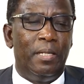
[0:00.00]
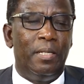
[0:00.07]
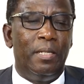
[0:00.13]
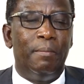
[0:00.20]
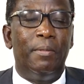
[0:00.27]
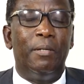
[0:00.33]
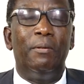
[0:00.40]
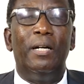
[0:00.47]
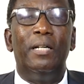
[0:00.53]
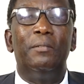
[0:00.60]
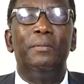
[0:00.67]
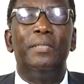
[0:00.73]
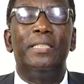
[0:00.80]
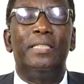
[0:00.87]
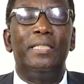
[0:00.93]
Number
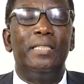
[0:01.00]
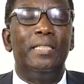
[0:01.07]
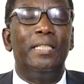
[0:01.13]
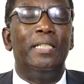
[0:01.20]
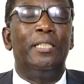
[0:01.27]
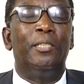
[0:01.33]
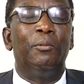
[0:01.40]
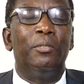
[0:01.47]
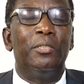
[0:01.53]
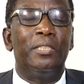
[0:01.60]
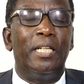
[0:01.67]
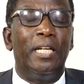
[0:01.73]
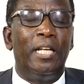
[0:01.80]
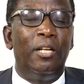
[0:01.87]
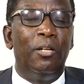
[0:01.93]
one, we see it
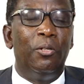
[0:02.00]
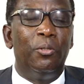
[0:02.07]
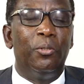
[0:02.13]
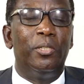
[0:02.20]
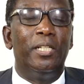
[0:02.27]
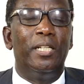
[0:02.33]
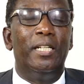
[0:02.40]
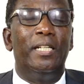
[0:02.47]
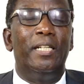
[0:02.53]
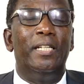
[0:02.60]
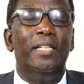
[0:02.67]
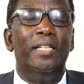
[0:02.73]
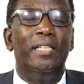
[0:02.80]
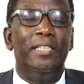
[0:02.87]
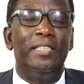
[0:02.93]
was a
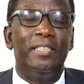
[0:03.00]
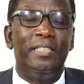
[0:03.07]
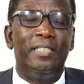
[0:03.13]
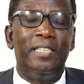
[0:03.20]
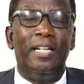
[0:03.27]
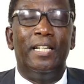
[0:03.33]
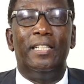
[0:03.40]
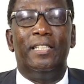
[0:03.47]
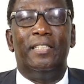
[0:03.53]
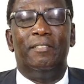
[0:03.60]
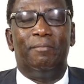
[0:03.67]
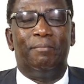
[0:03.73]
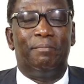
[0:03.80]
lonely journey.